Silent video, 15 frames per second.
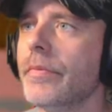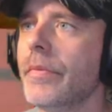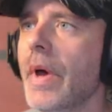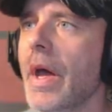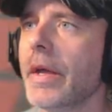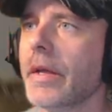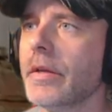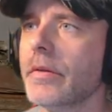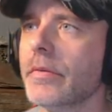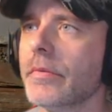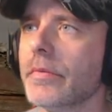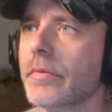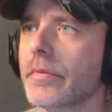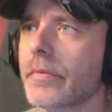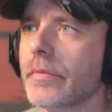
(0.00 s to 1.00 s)
Hey!
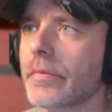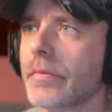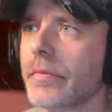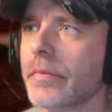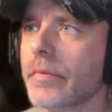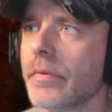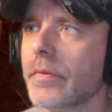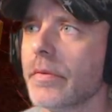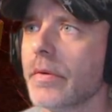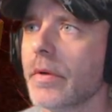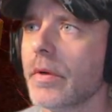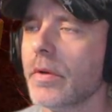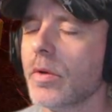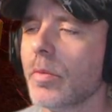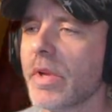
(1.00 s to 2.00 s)

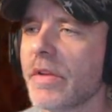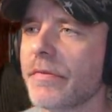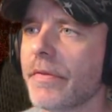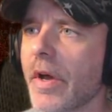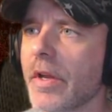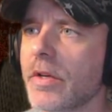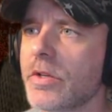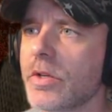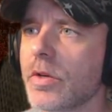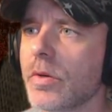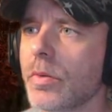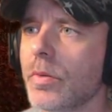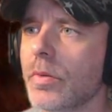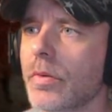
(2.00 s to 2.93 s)
Nobody invited you.